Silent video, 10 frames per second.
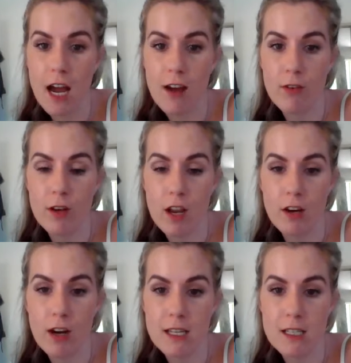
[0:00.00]
have a
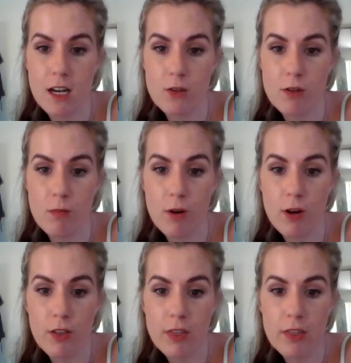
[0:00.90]
nice natural birth,